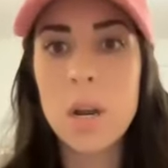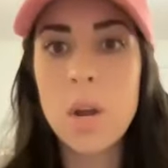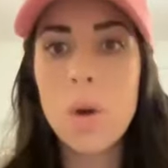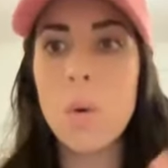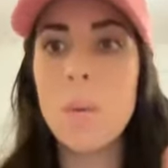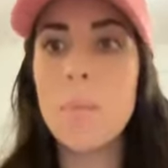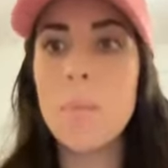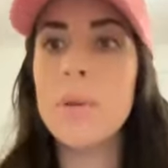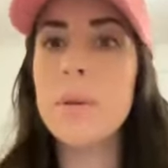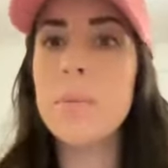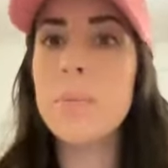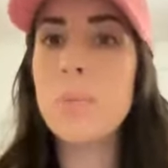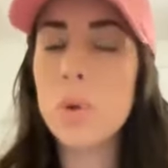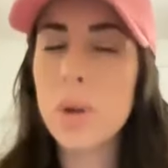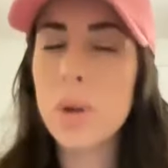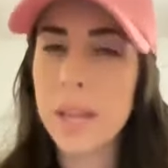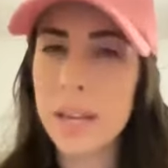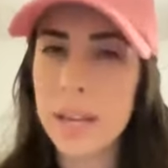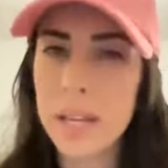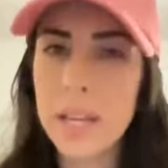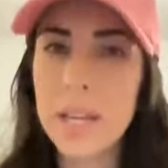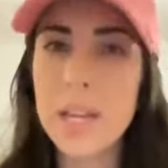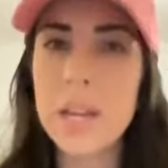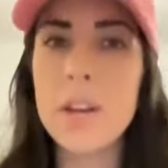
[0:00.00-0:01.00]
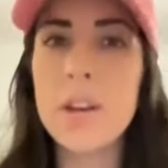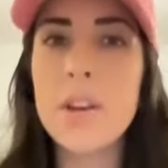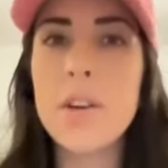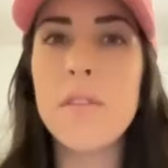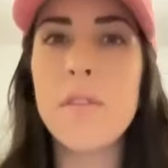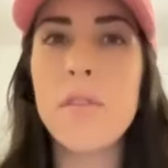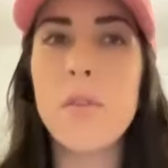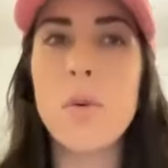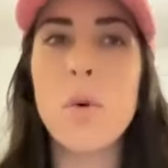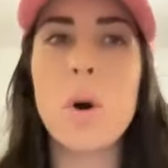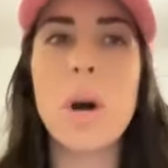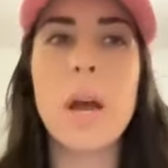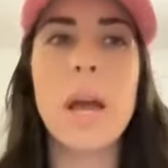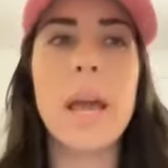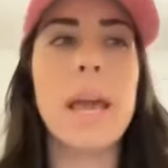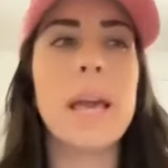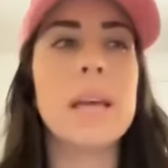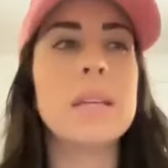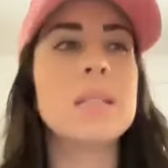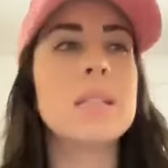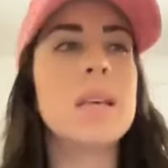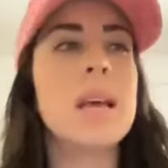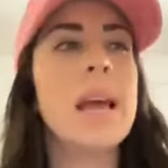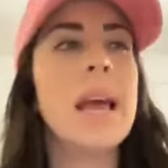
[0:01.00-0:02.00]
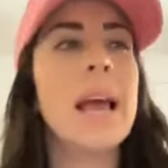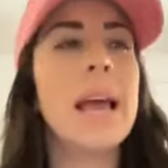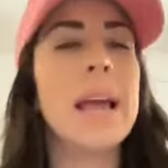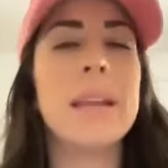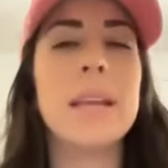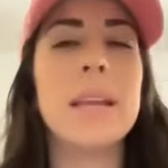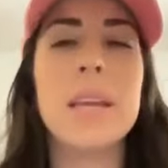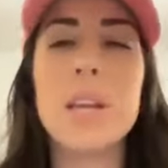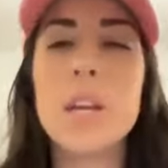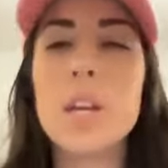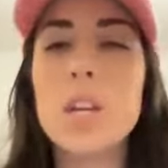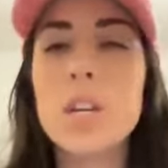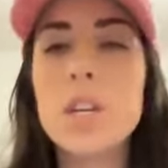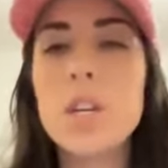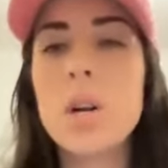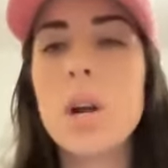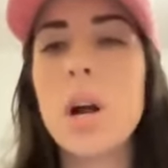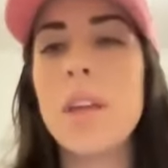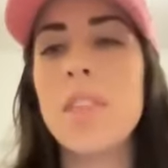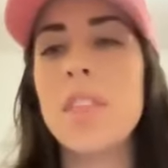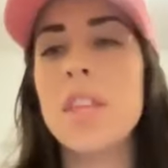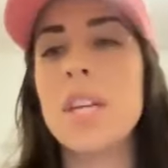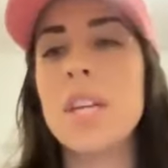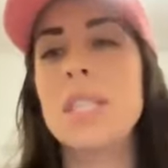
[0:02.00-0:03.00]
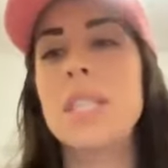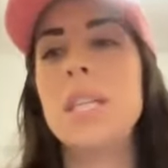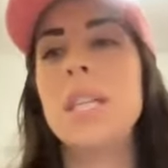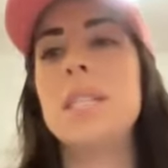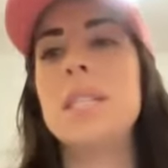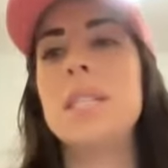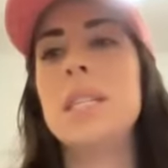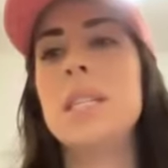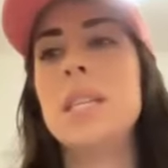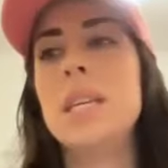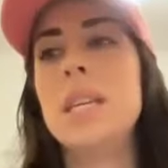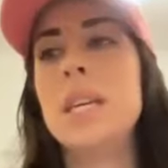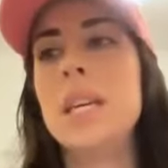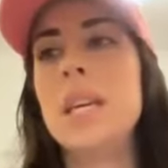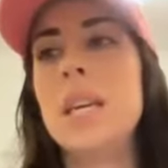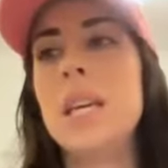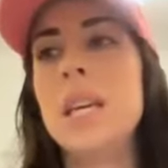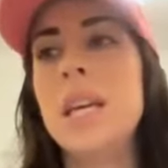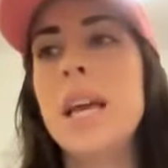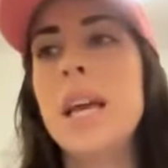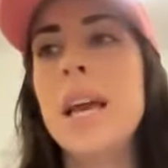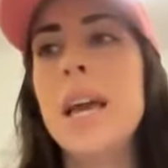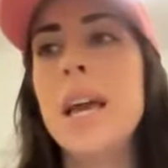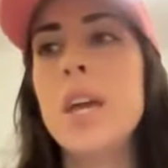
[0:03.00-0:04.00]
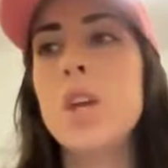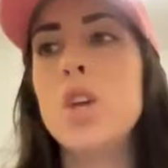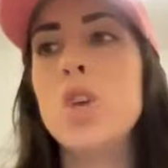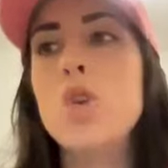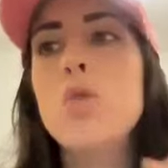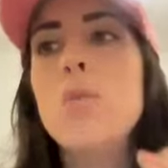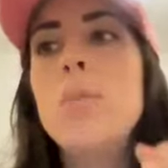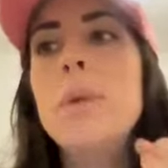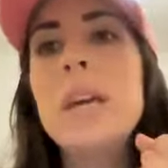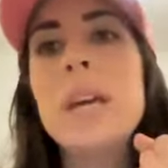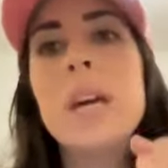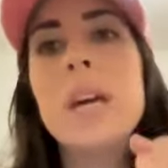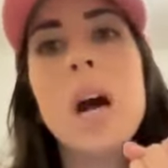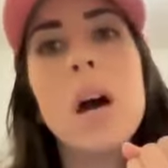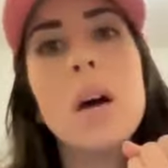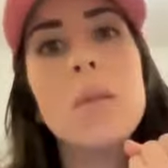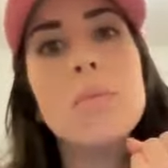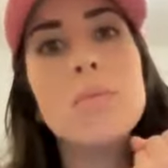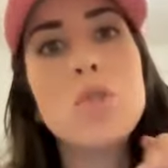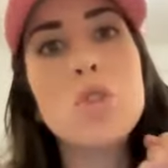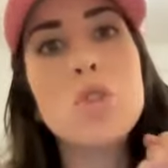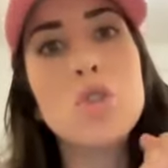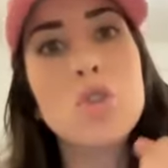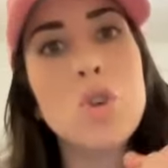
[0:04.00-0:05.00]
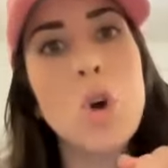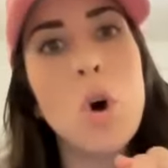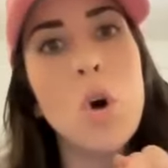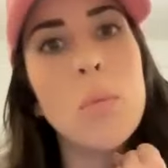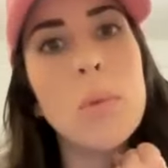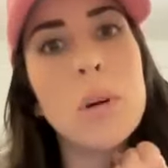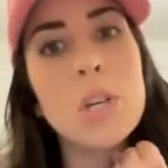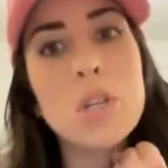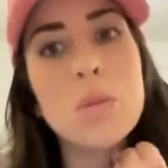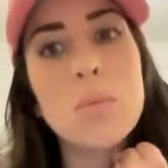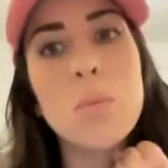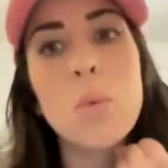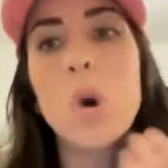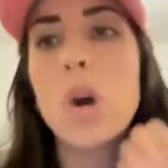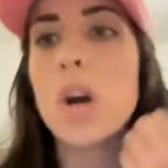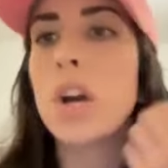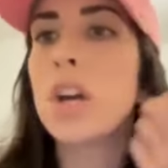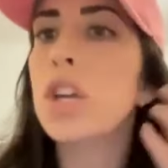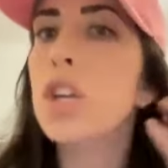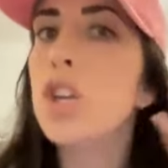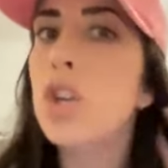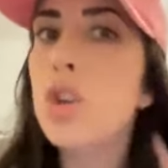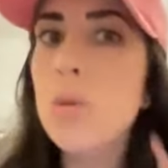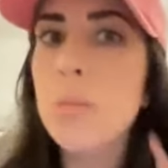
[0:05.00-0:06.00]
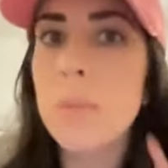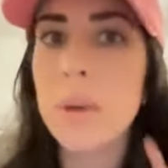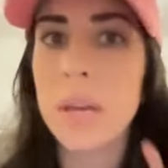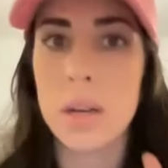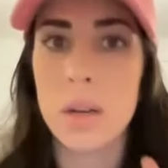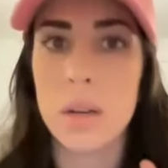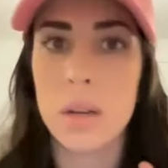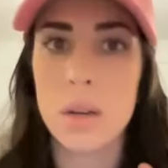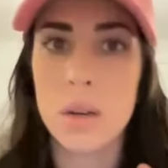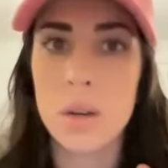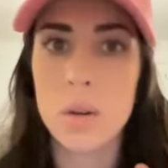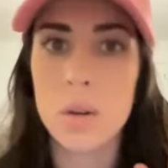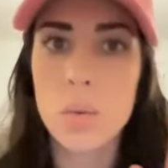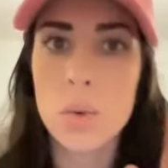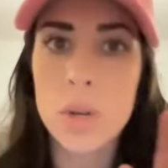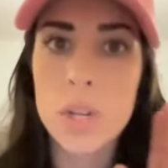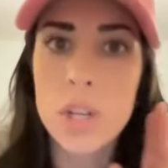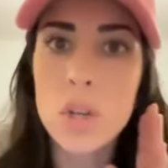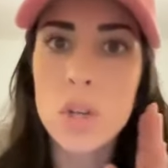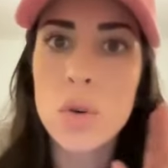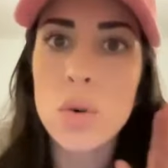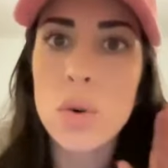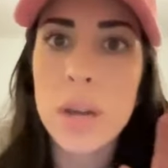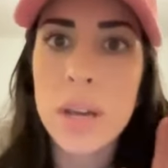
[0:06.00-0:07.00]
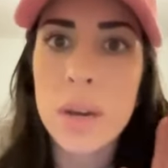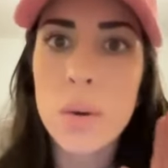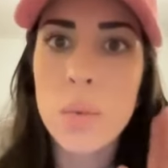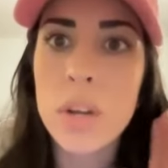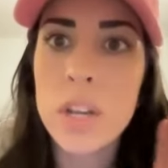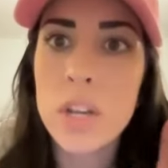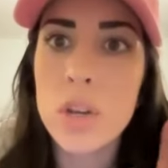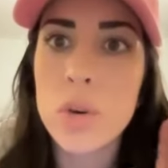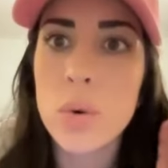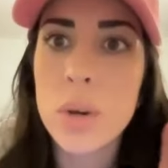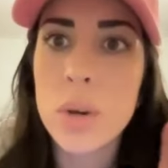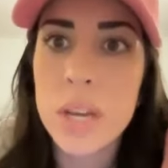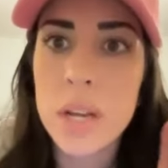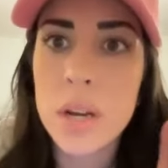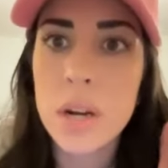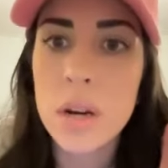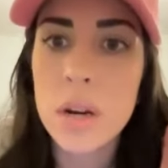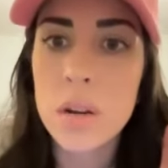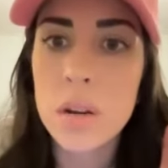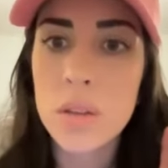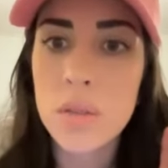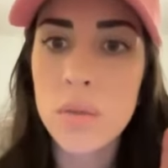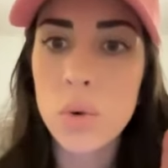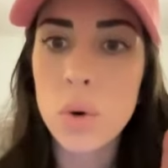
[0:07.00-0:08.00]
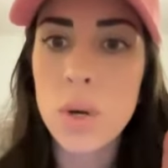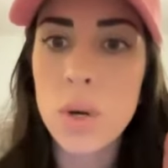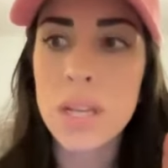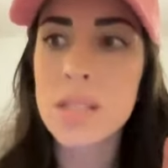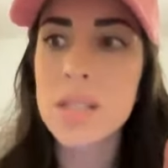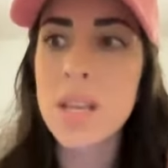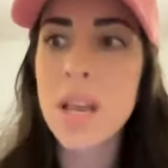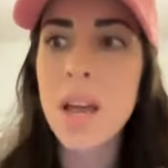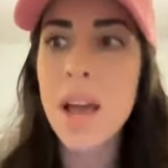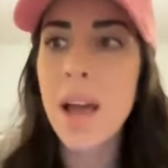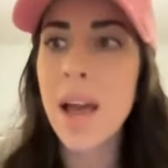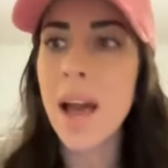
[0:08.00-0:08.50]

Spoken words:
When people can hear your voice and hear your authenticity, you become so much more human when you hear the voice.